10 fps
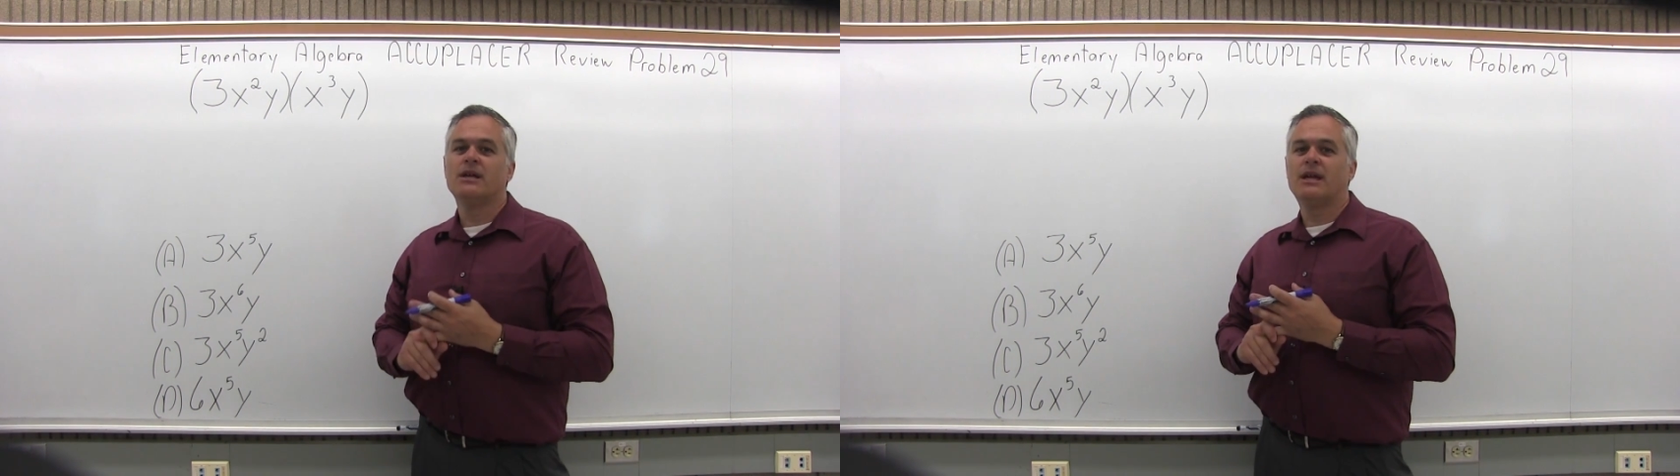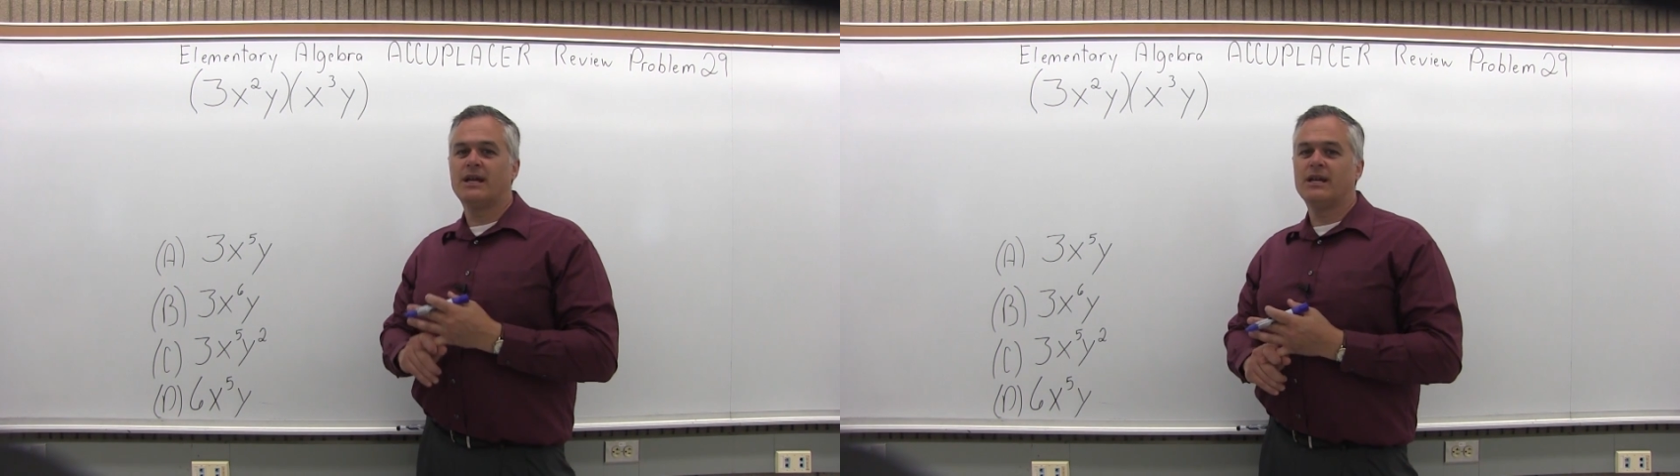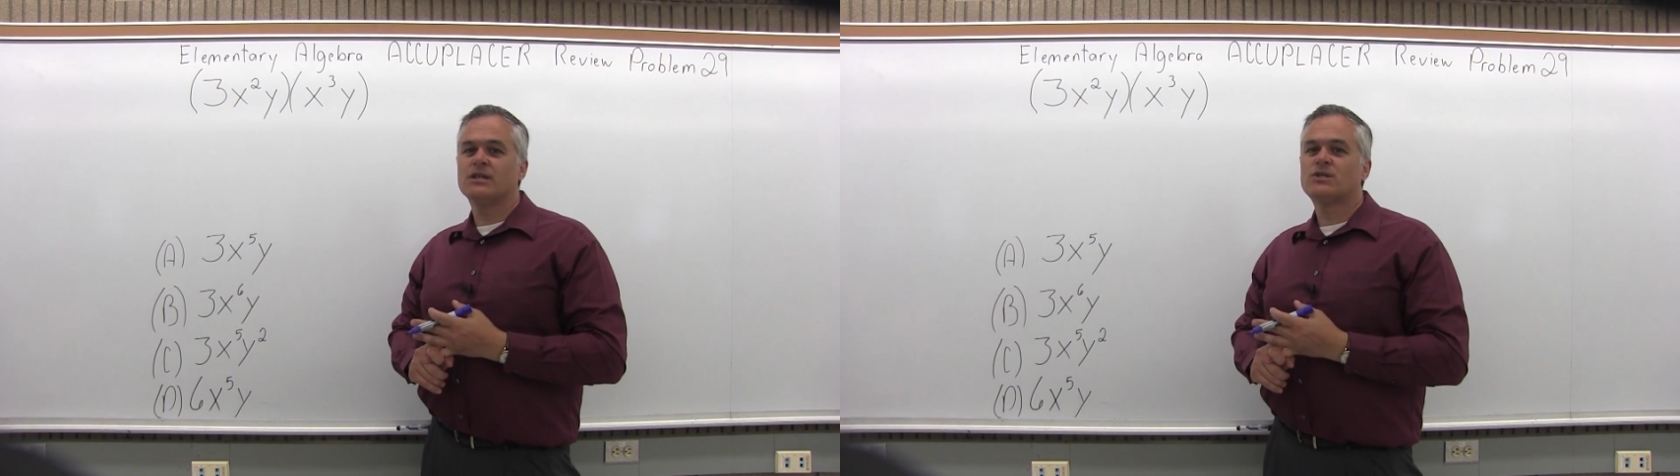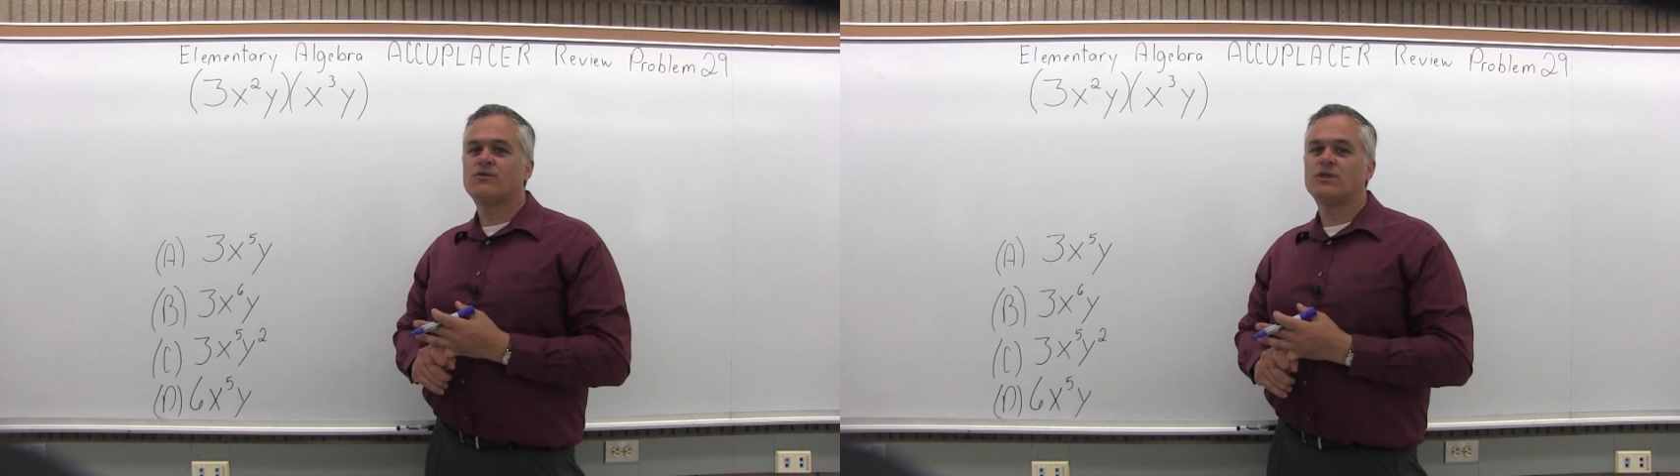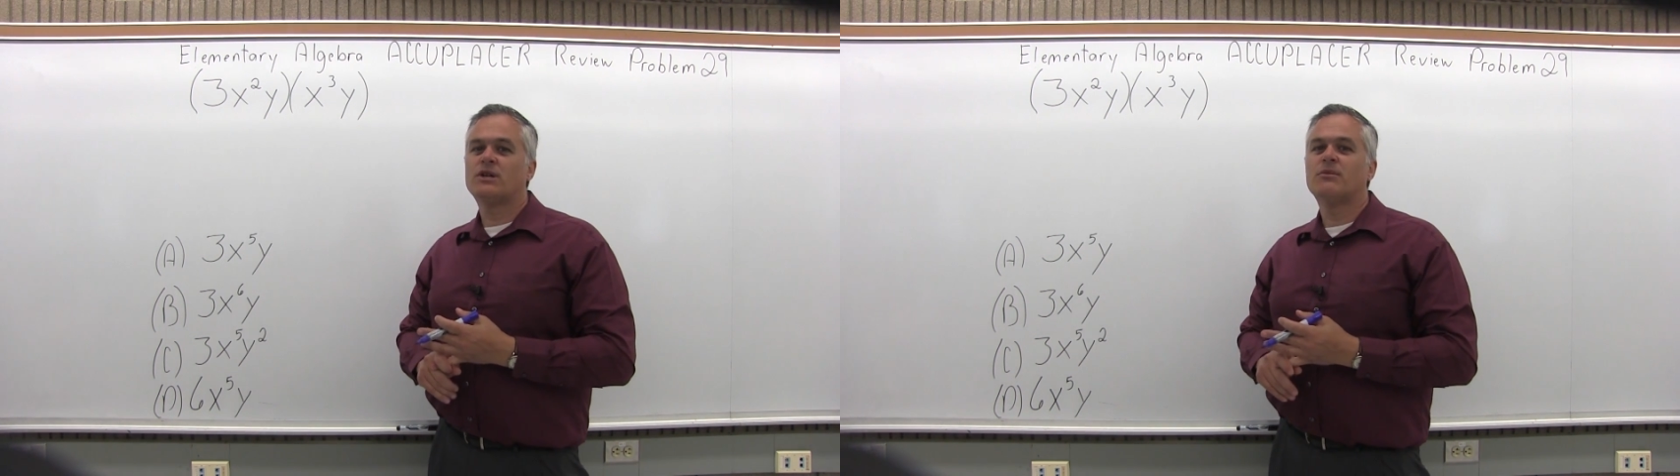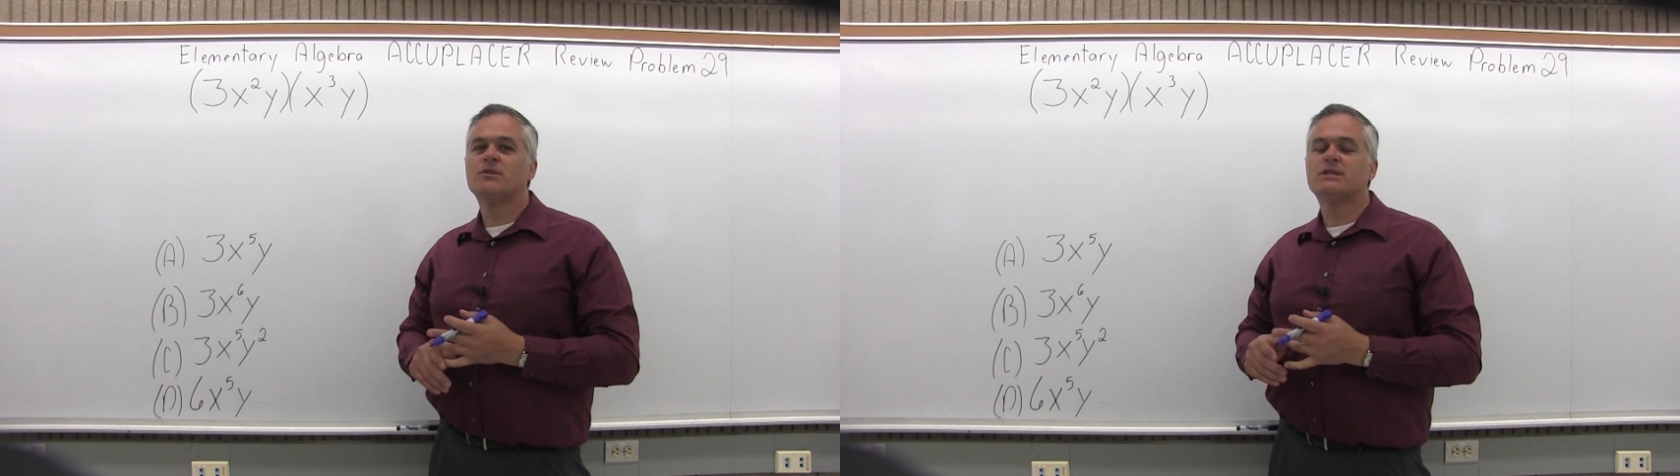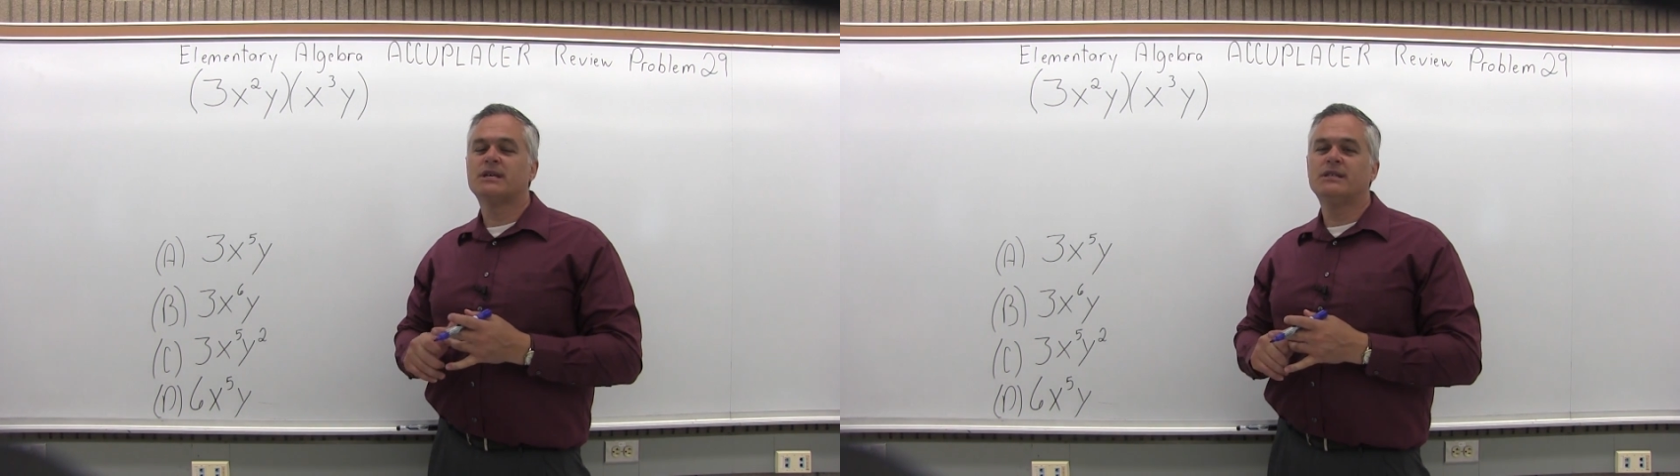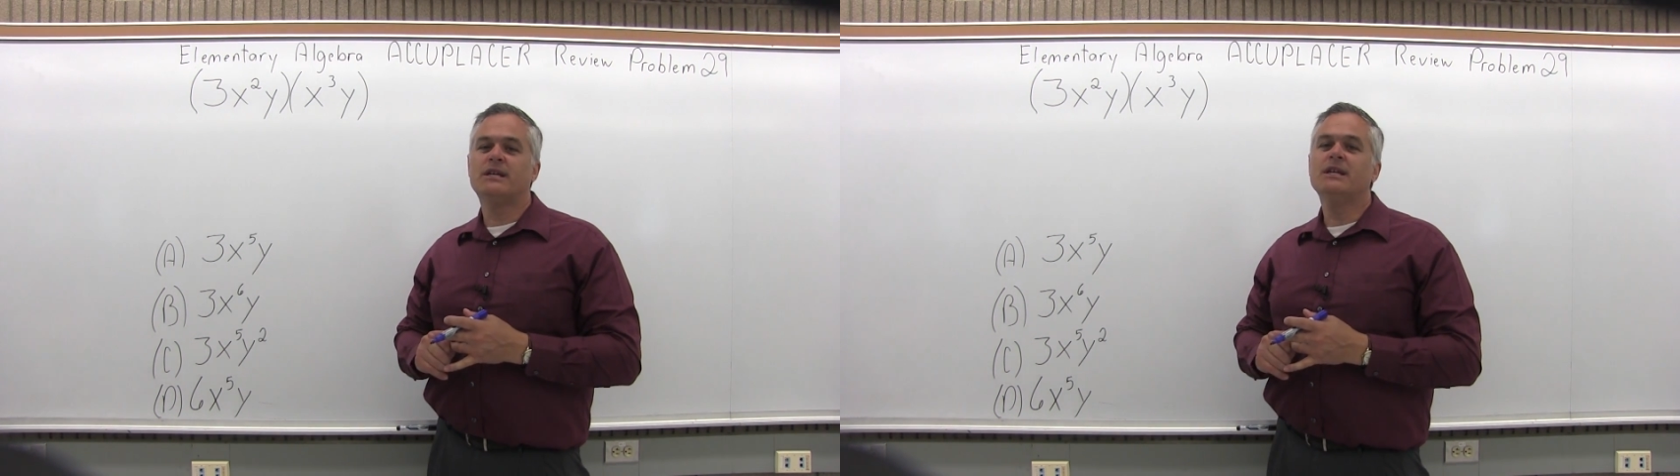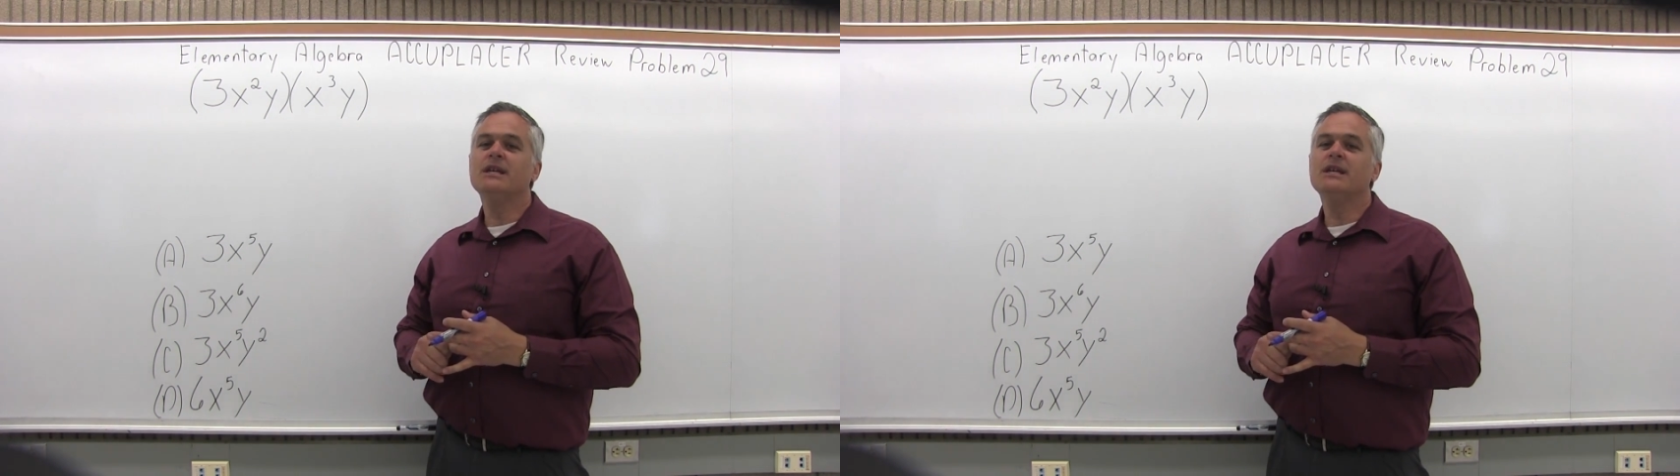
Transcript: get an answer for the numbers, and then